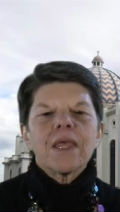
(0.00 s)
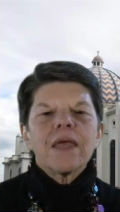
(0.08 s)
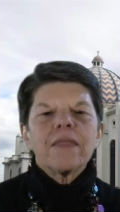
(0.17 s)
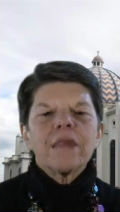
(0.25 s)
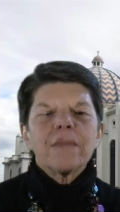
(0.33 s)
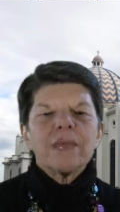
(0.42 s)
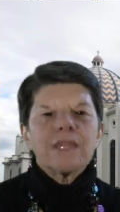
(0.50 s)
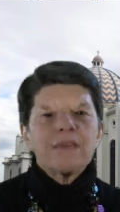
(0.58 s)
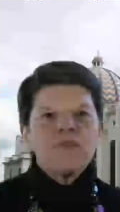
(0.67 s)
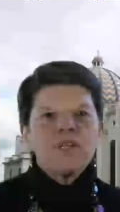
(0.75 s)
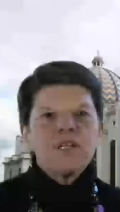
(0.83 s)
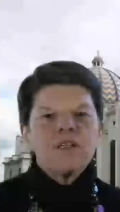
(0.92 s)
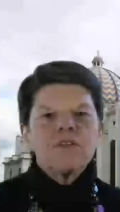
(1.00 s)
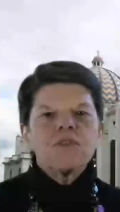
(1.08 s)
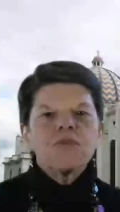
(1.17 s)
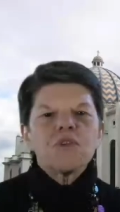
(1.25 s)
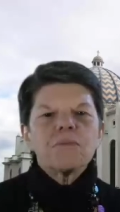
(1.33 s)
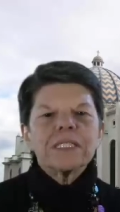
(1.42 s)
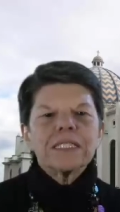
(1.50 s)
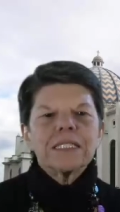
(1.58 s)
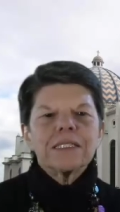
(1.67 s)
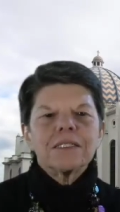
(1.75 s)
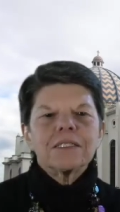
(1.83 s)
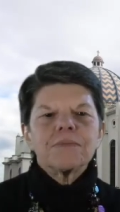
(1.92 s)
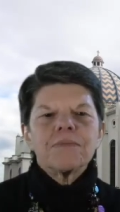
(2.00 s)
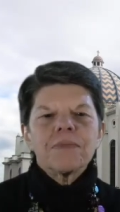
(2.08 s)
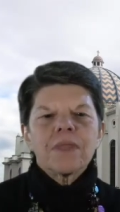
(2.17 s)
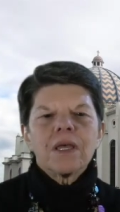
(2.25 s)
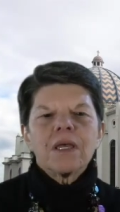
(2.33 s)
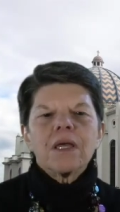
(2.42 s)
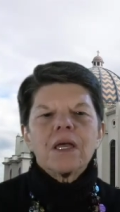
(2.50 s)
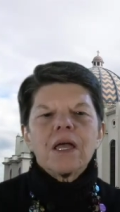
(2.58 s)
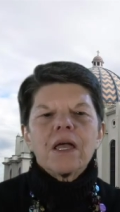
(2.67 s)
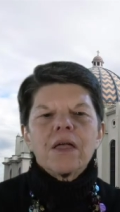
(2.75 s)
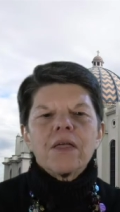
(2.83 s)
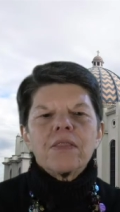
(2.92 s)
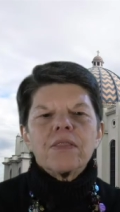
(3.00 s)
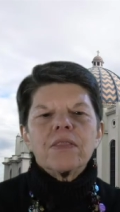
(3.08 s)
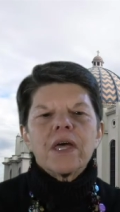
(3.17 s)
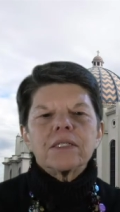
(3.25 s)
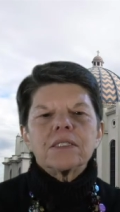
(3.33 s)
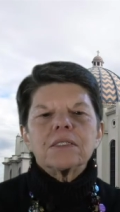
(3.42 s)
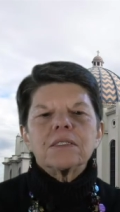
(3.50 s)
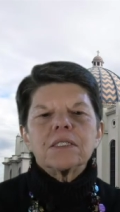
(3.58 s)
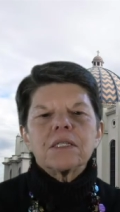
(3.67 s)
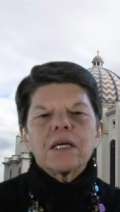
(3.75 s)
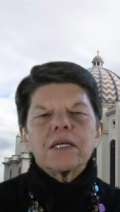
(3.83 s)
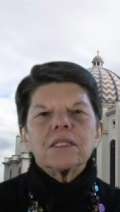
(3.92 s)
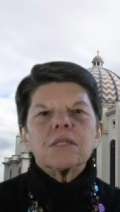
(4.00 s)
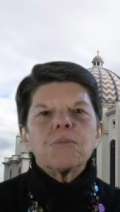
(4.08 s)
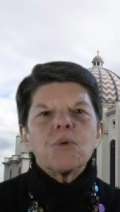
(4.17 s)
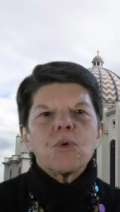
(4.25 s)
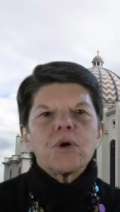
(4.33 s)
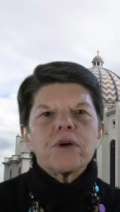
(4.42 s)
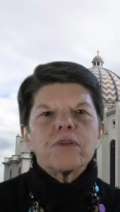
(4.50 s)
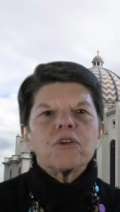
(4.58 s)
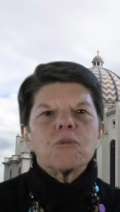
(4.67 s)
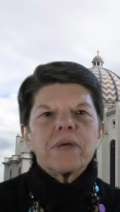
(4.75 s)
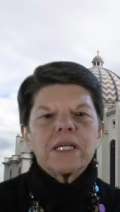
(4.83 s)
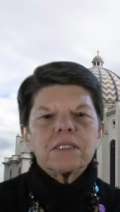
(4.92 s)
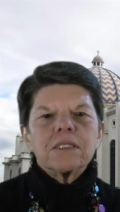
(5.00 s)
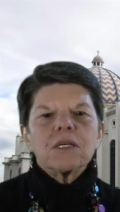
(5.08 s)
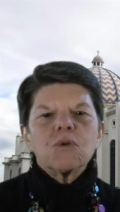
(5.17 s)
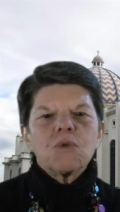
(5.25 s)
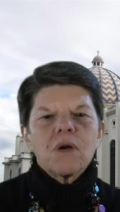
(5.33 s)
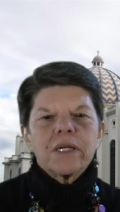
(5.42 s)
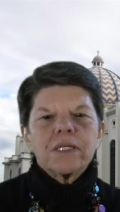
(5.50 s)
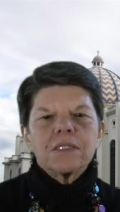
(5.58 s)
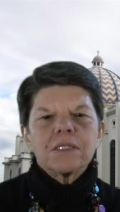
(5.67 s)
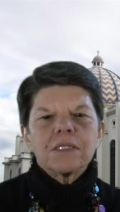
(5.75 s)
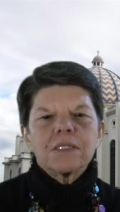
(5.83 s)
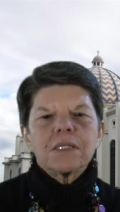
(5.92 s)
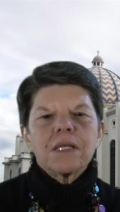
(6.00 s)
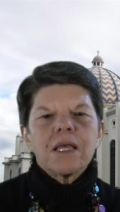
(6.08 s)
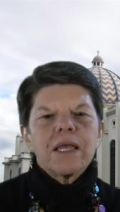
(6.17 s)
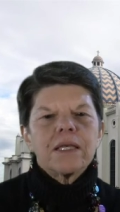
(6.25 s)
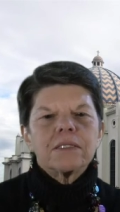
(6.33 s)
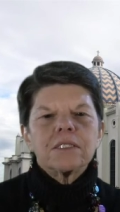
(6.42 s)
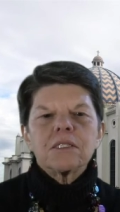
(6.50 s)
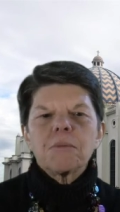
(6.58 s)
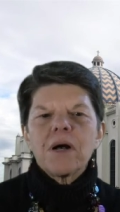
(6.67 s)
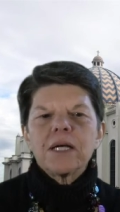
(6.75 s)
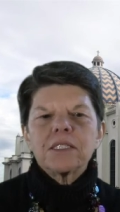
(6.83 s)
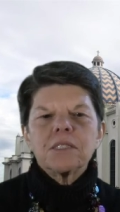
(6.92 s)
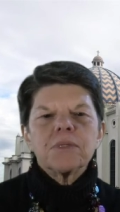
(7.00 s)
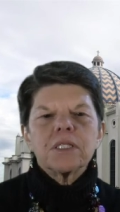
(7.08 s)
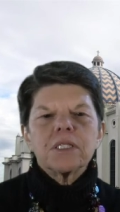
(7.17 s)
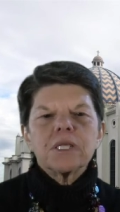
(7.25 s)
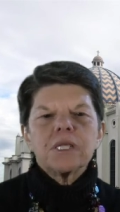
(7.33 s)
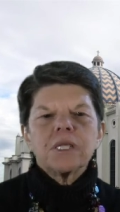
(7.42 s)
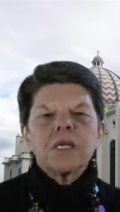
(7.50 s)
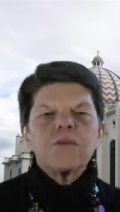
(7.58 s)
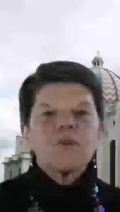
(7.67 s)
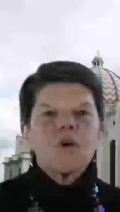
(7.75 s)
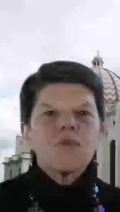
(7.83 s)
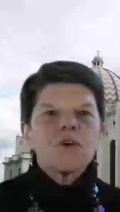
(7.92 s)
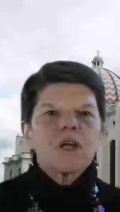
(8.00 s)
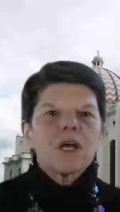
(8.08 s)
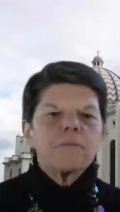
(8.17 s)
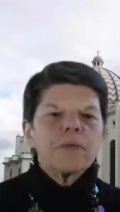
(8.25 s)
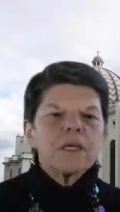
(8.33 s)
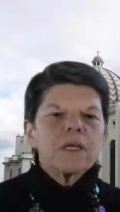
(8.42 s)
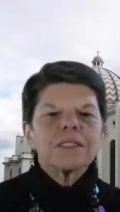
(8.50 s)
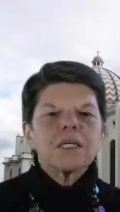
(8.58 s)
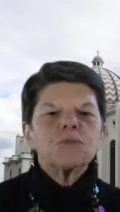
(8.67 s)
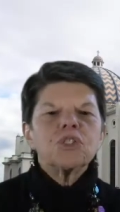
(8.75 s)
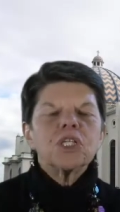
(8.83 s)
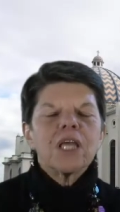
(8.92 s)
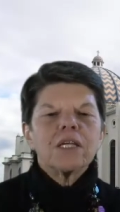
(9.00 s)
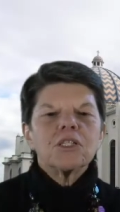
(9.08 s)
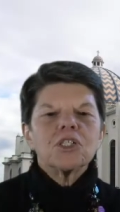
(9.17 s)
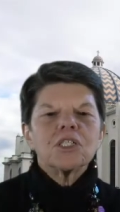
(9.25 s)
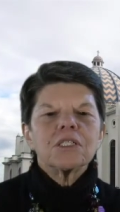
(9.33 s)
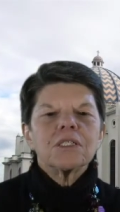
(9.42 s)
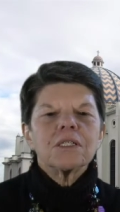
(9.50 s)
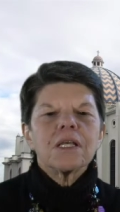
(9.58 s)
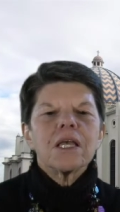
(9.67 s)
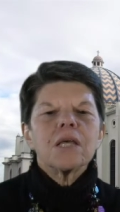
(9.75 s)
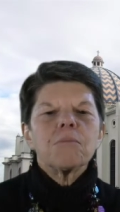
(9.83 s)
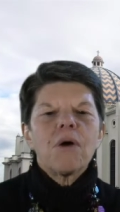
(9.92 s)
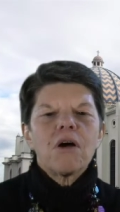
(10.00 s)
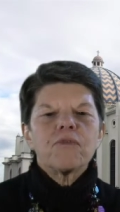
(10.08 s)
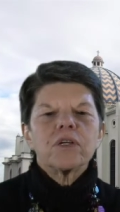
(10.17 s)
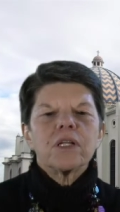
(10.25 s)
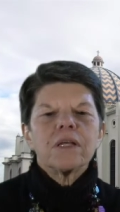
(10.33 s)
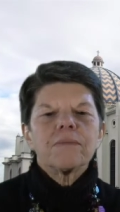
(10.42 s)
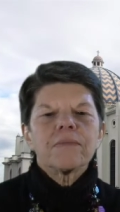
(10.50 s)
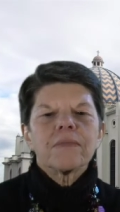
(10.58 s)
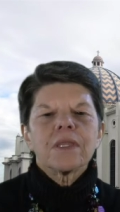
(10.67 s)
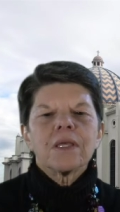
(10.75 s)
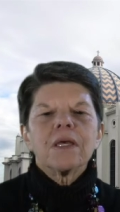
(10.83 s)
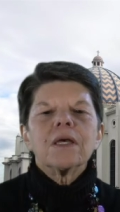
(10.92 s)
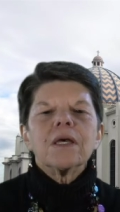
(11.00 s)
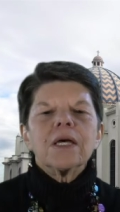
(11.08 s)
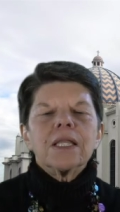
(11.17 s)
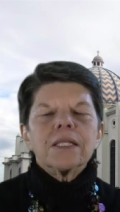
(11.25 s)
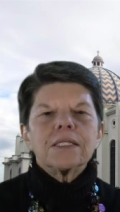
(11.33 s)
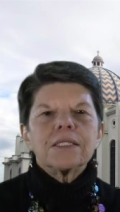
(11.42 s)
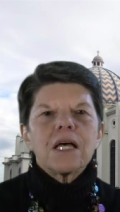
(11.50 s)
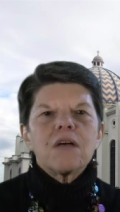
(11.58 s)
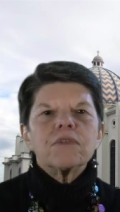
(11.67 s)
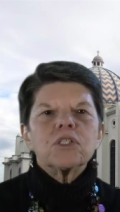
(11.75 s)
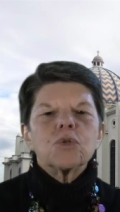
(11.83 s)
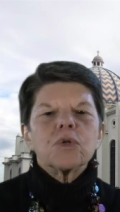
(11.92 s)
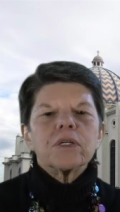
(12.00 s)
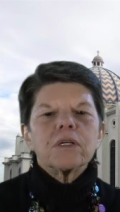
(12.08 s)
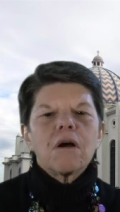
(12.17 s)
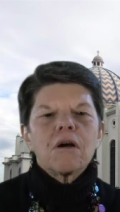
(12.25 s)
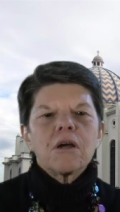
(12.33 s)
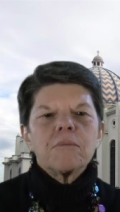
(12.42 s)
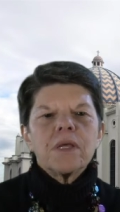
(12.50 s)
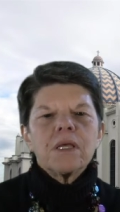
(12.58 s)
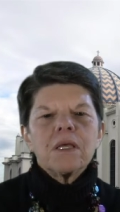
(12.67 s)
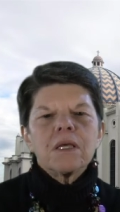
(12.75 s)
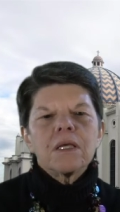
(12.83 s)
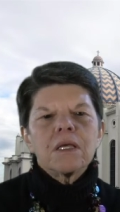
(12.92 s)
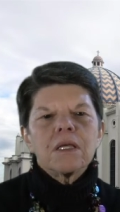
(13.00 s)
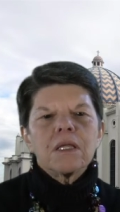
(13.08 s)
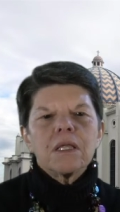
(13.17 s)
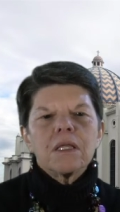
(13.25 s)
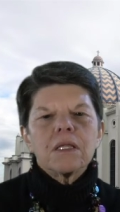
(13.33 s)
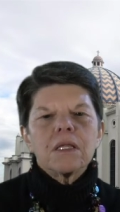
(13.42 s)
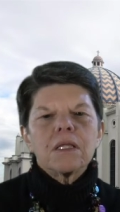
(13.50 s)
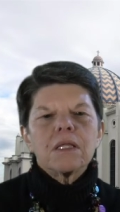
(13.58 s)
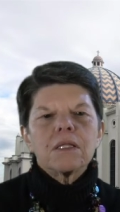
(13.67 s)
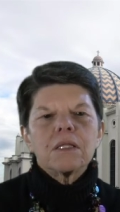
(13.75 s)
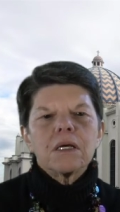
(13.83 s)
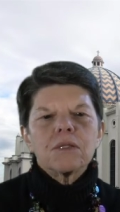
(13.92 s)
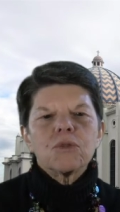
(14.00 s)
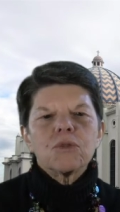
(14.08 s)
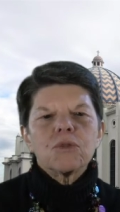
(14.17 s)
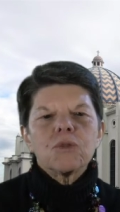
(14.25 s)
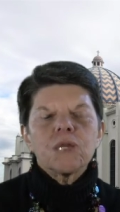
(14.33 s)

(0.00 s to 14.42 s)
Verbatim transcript: and they benefited from a system that denied the poor their basic rights and the possibility of overcoming subjugation and poverty the Salvadoran army, through an